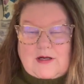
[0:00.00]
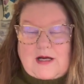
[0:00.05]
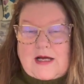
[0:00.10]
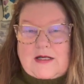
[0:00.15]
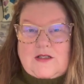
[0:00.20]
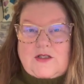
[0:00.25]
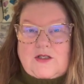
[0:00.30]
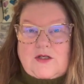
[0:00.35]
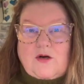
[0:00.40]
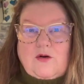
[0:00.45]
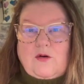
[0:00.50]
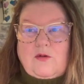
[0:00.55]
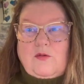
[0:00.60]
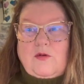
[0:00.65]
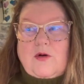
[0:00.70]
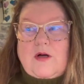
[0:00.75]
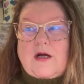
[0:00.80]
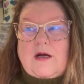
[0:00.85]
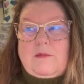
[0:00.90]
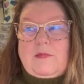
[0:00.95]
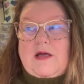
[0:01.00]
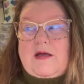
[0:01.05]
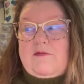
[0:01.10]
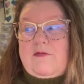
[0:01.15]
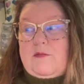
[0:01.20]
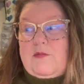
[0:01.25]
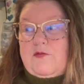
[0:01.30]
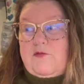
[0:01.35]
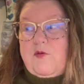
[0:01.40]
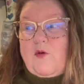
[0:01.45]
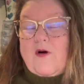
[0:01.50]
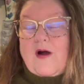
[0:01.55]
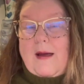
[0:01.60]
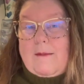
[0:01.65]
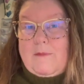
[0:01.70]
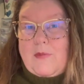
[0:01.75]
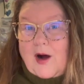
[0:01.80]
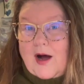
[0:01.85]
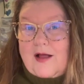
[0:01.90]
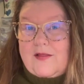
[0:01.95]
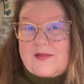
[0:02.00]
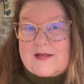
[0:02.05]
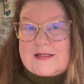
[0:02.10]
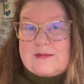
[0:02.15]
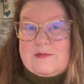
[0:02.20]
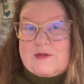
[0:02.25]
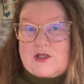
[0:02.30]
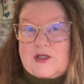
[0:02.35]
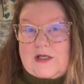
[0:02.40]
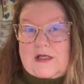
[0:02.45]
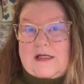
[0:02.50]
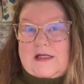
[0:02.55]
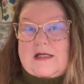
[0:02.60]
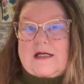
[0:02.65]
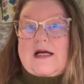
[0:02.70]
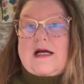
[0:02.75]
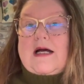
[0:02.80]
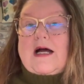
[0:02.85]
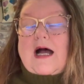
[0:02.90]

And so even before I bought this machine,